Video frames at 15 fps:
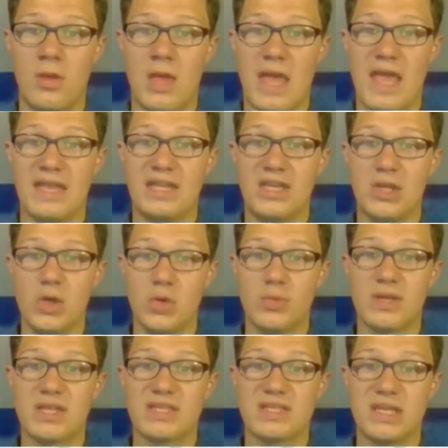And here we
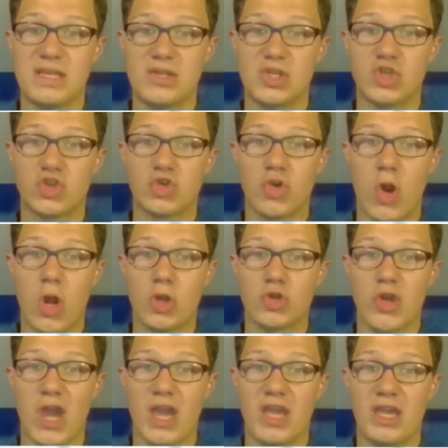can see the strong
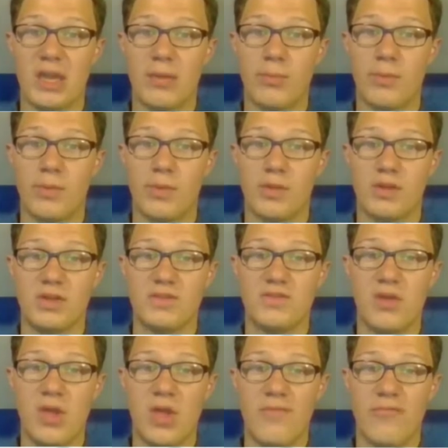tracking capabilities
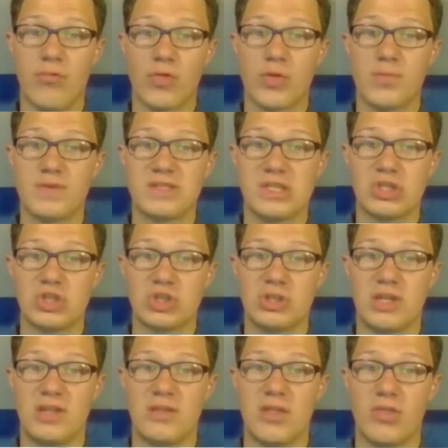for the position
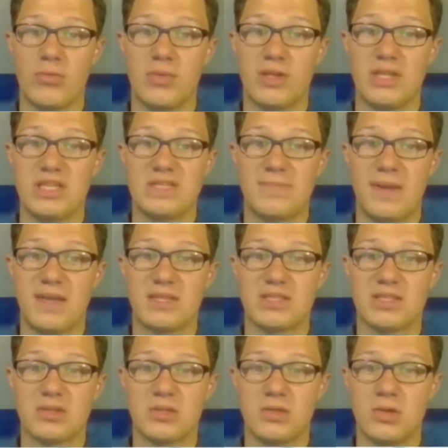in the 3D space.
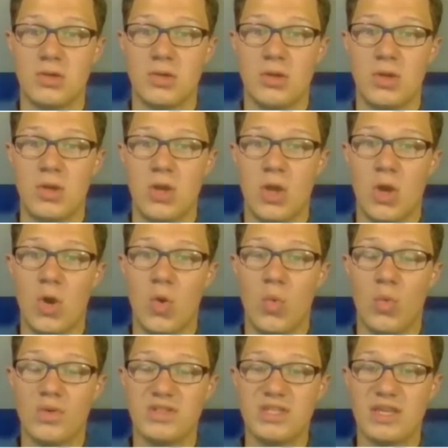
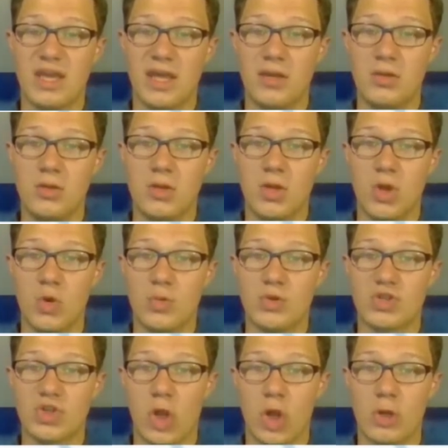Once again, we
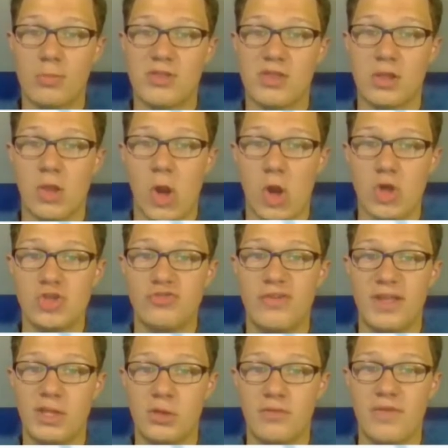started with a large
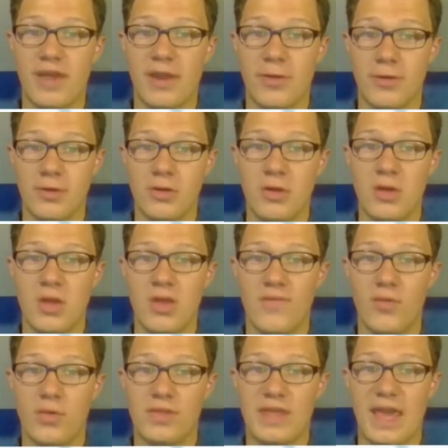value of error
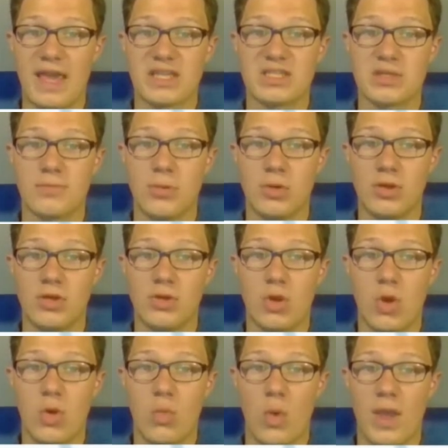for the x component,
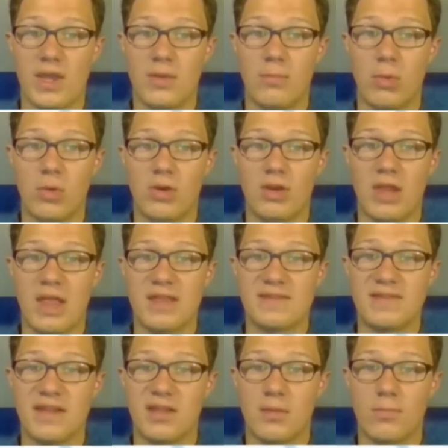y component, and z
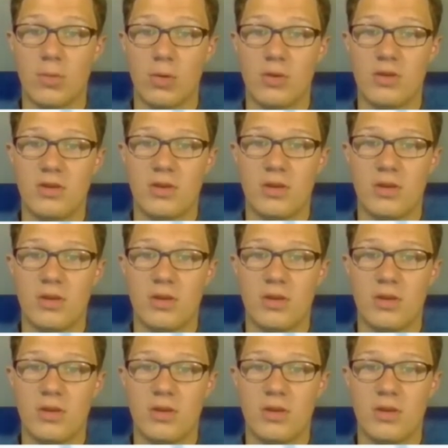component.